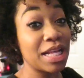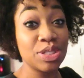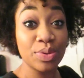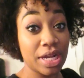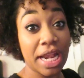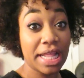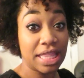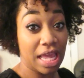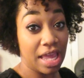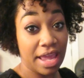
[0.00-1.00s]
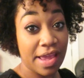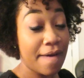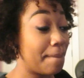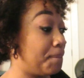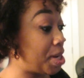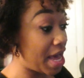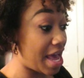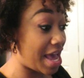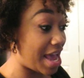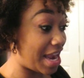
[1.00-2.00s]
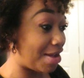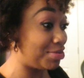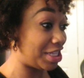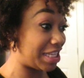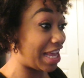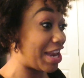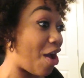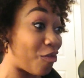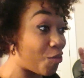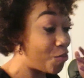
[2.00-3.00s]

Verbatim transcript: doing anything, but I'm just getting off